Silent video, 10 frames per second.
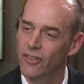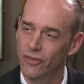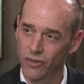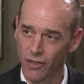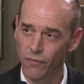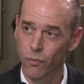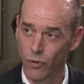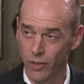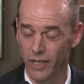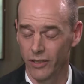So Gulf
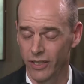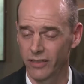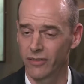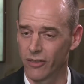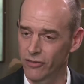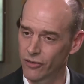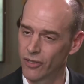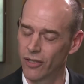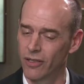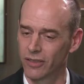War illness, it's also
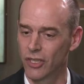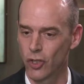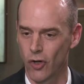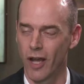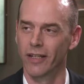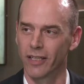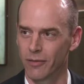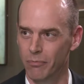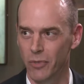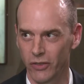called
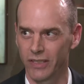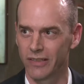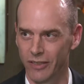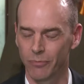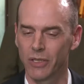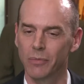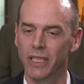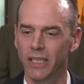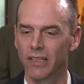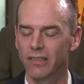chronic multi-symptom
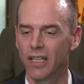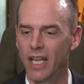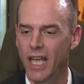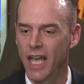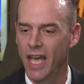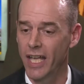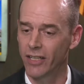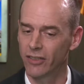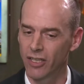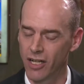illness, and it's a